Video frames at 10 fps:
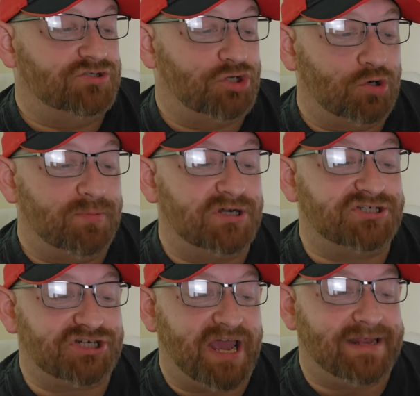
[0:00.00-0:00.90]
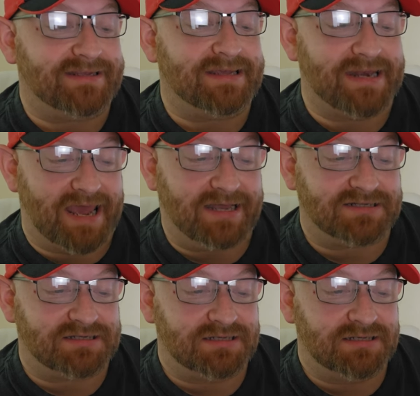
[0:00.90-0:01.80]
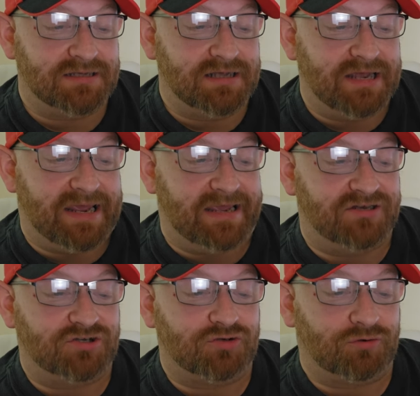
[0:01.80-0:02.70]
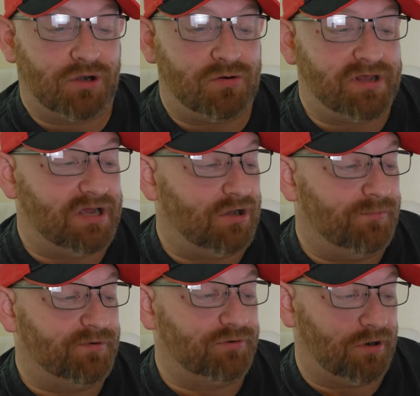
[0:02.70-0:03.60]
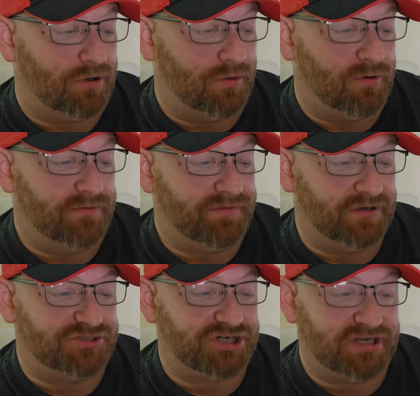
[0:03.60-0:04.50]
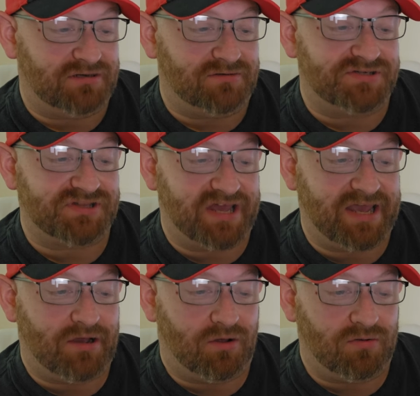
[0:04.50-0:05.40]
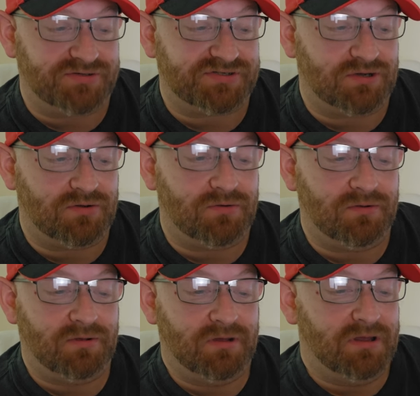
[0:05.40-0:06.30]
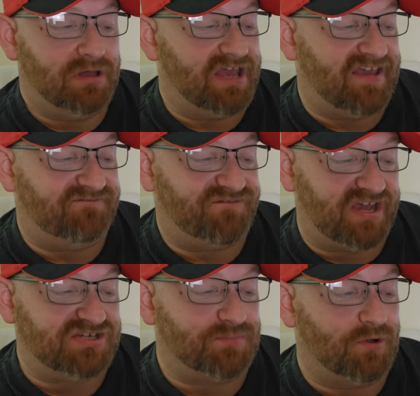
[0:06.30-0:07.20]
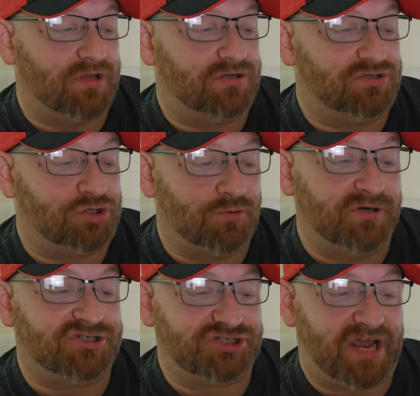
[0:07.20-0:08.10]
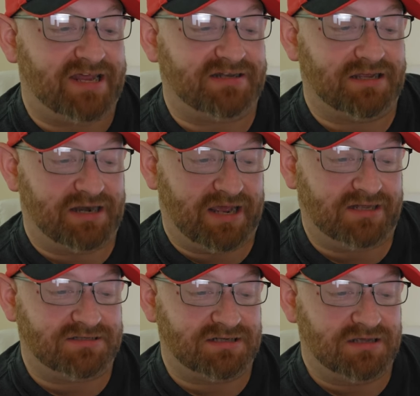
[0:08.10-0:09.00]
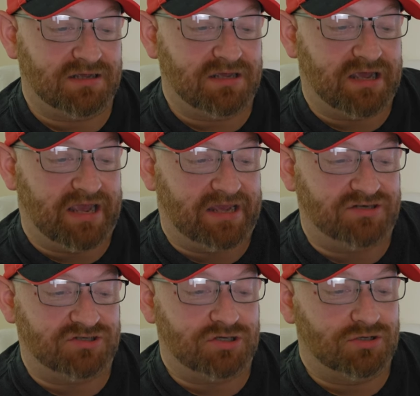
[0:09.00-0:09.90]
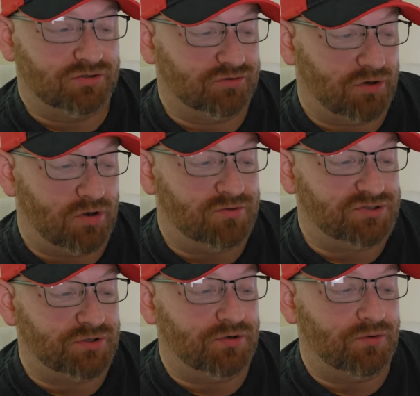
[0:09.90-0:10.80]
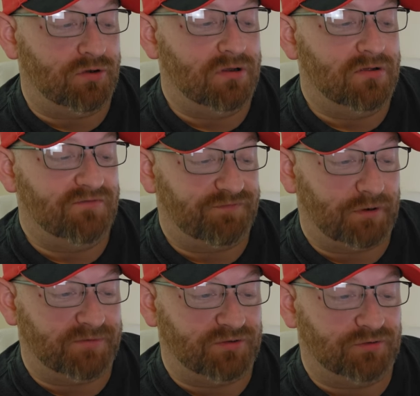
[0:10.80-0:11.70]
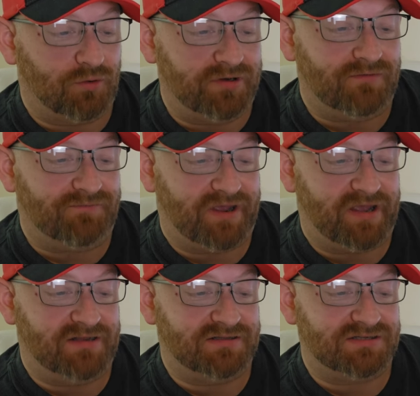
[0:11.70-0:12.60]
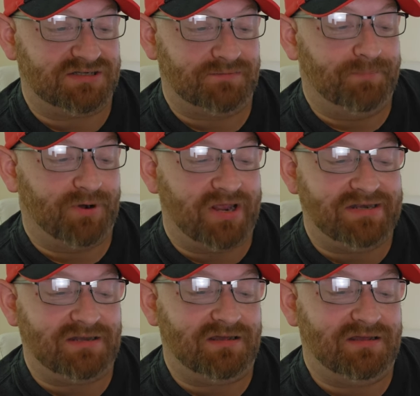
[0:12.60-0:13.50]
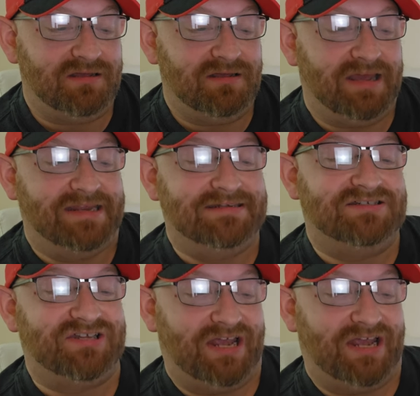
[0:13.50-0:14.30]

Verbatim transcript: Tuber Chat Connect and Grow to help grow their channels. They also a Facebook Tuber Chat Connect and Grow To from your loyal fans, Brenda and